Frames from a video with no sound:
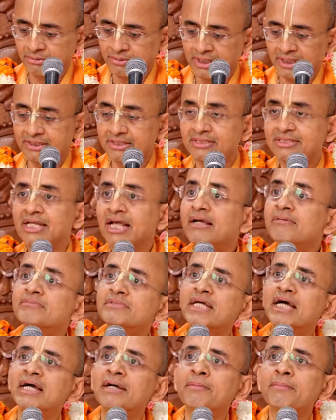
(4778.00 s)
So at the
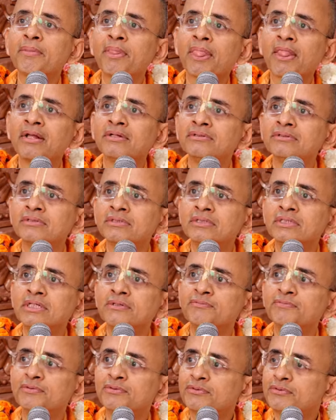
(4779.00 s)
same time,
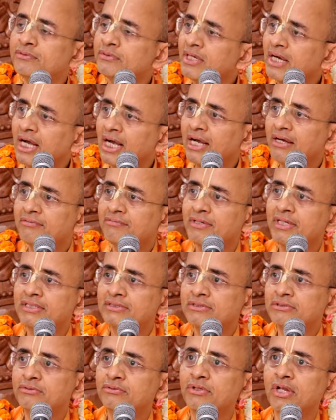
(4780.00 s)
if you have
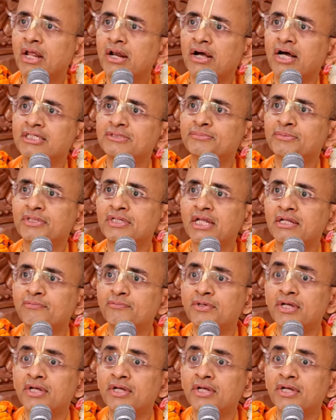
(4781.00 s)
a school or a hospital,